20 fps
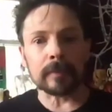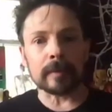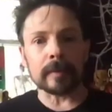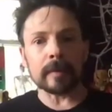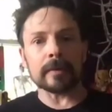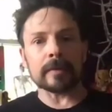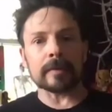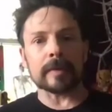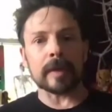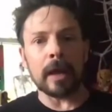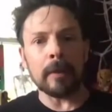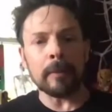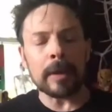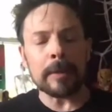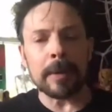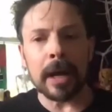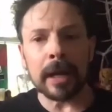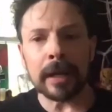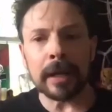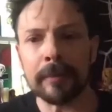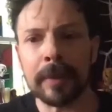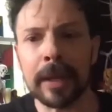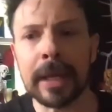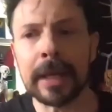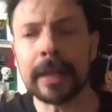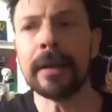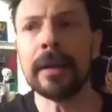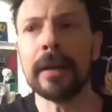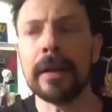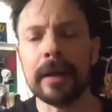Tell me about it,
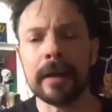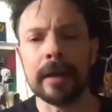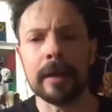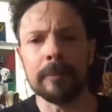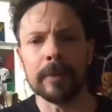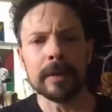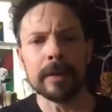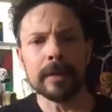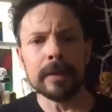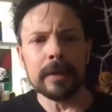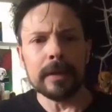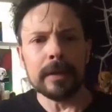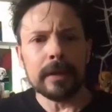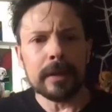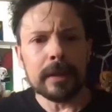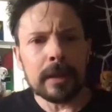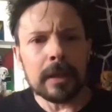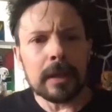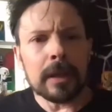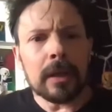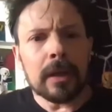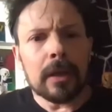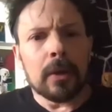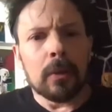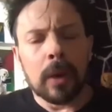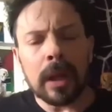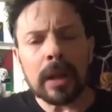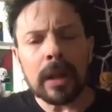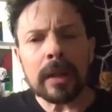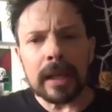man.
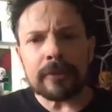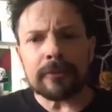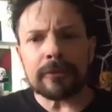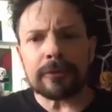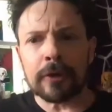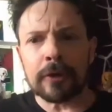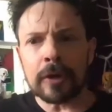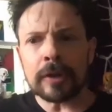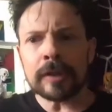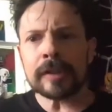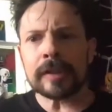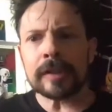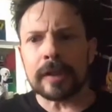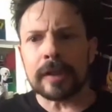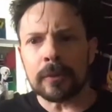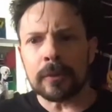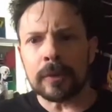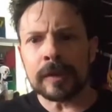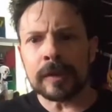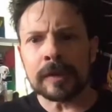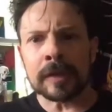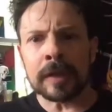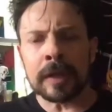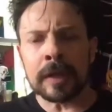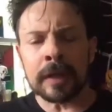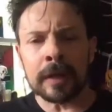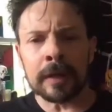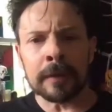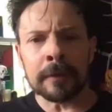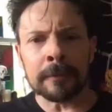Well, at first it was
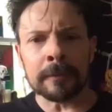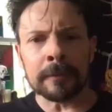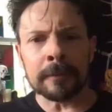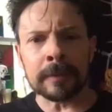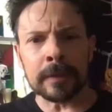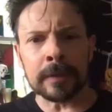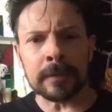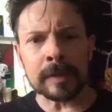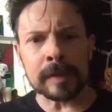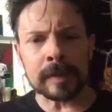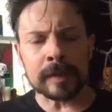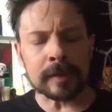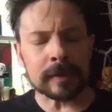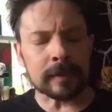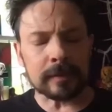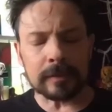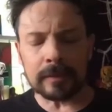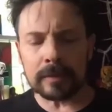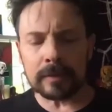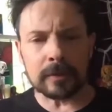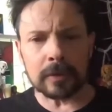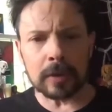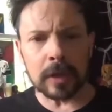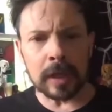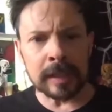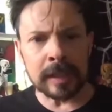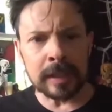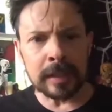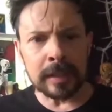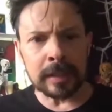
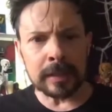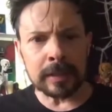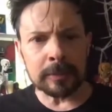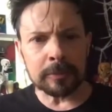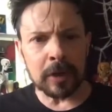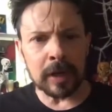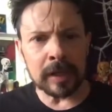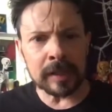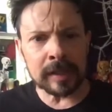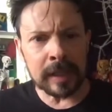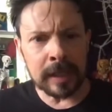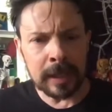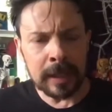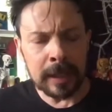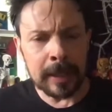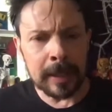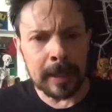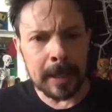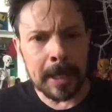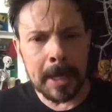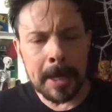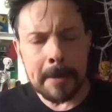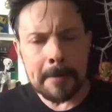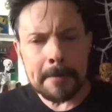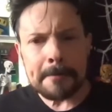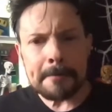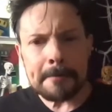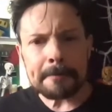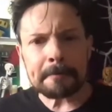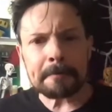crazy and depressing, and
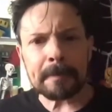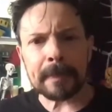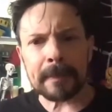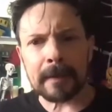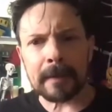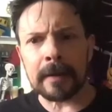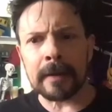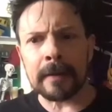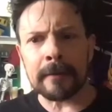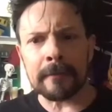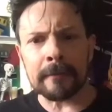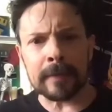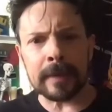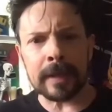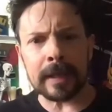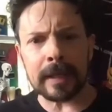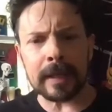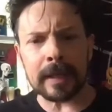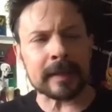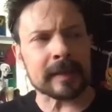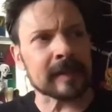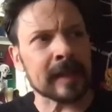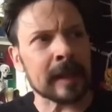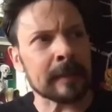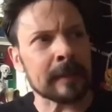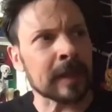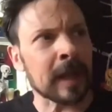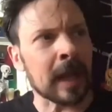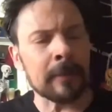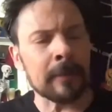at the same
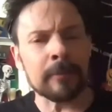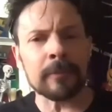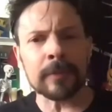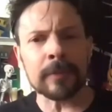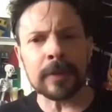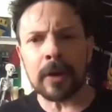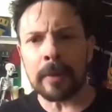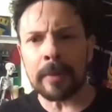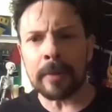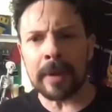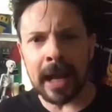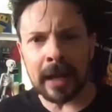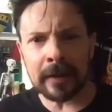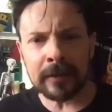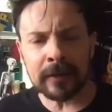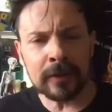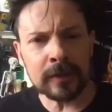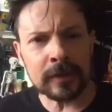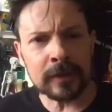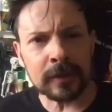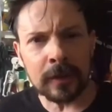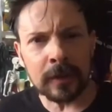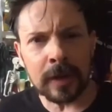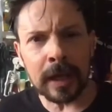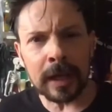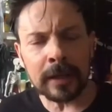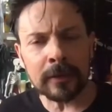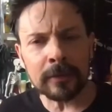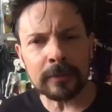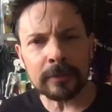time, I'm an actor, so I
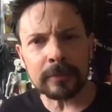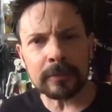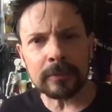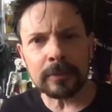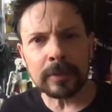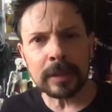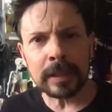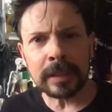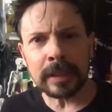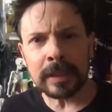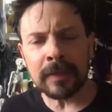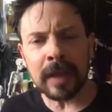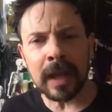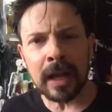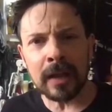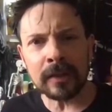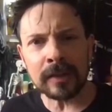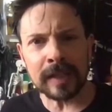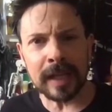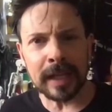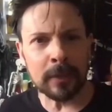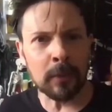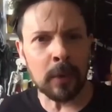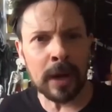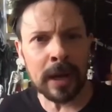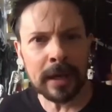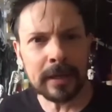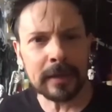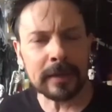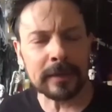don't really leave the house
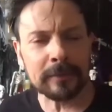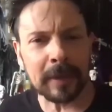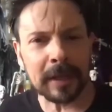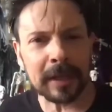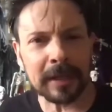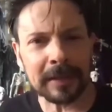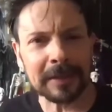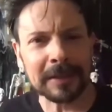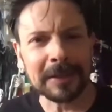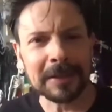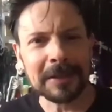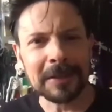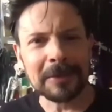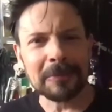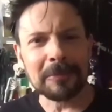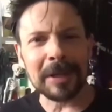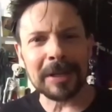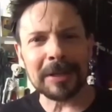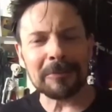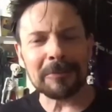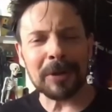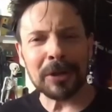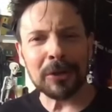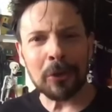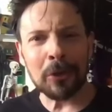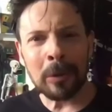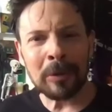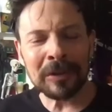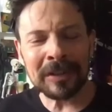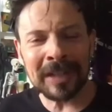anyway. My
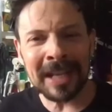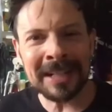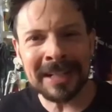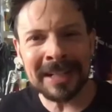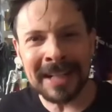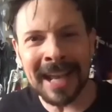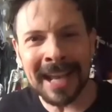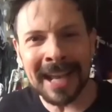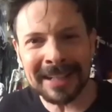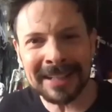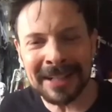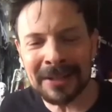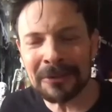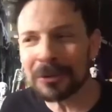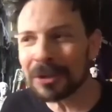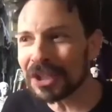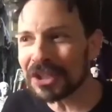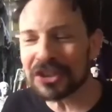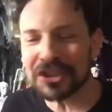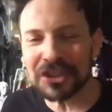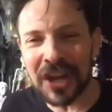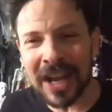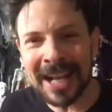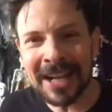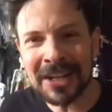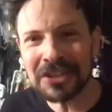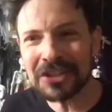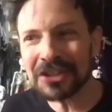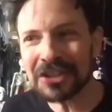normal day to day didn't really change.